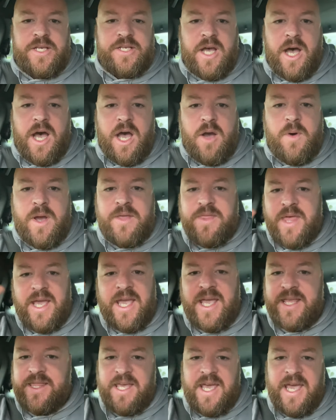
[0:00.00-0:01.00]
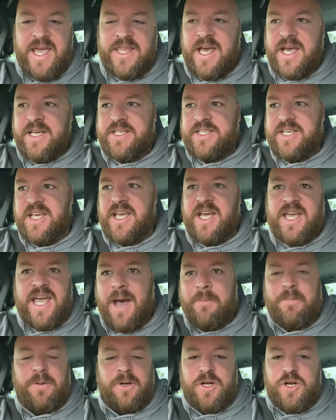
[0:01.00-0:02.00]
so when they get there, they sing a
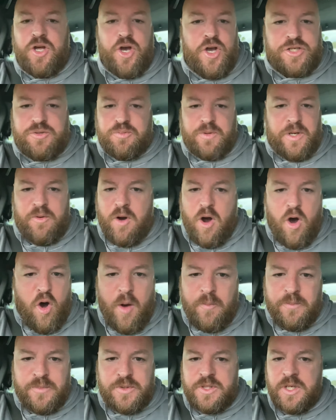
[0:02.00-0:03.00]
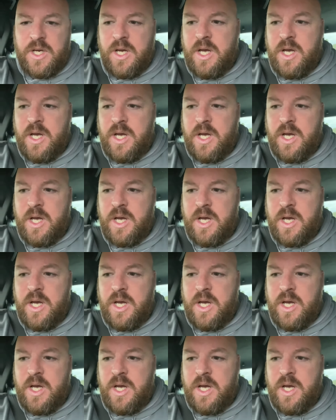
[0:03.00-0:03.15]
couple of nursery rhymes